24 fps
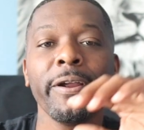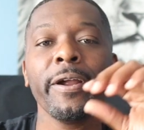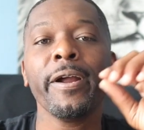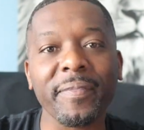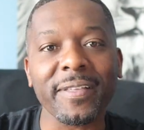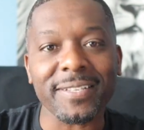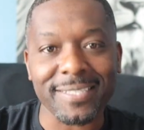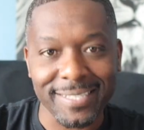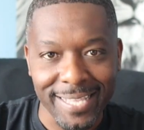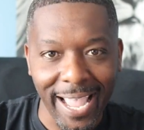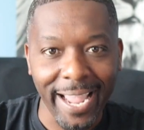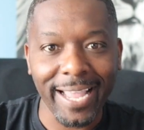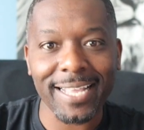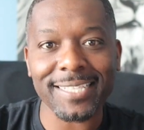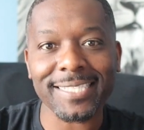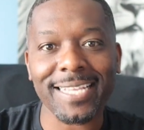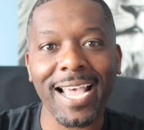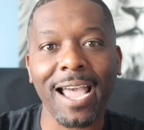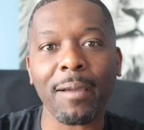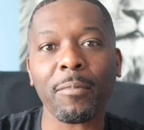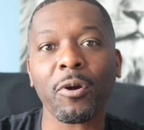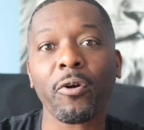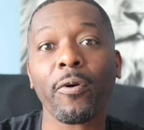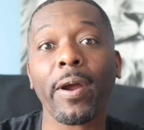The second
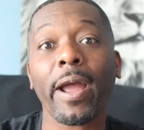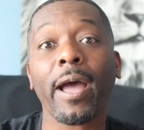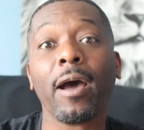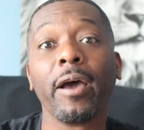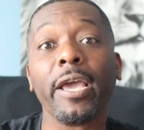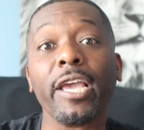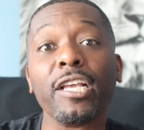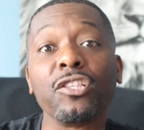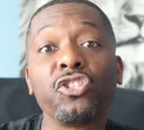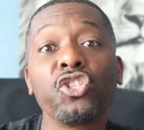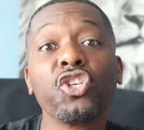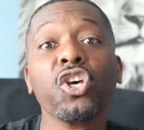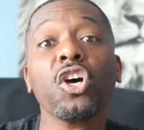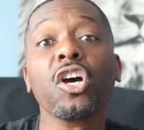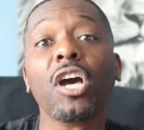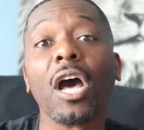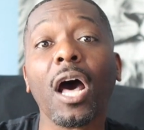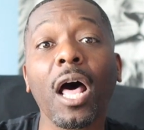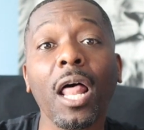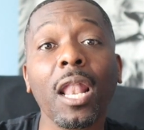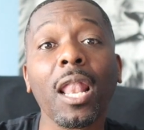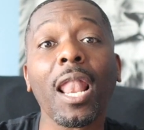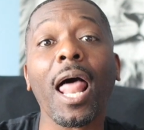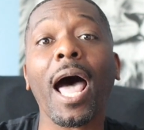time around, it took
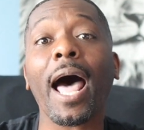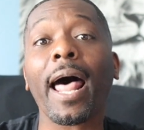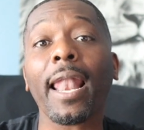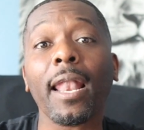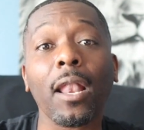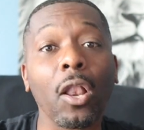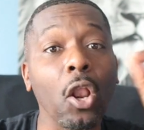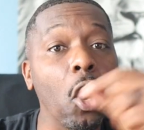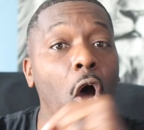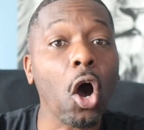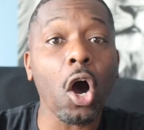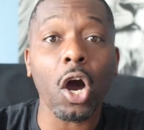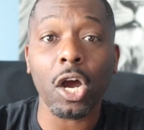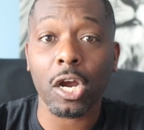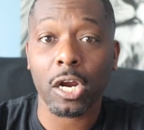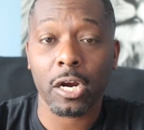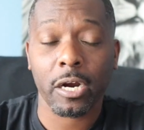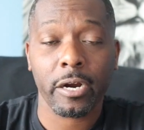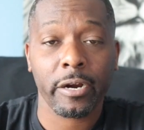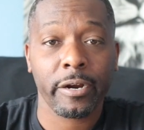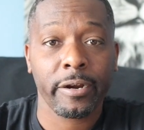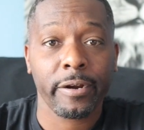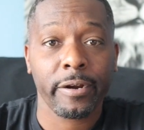a lot longer,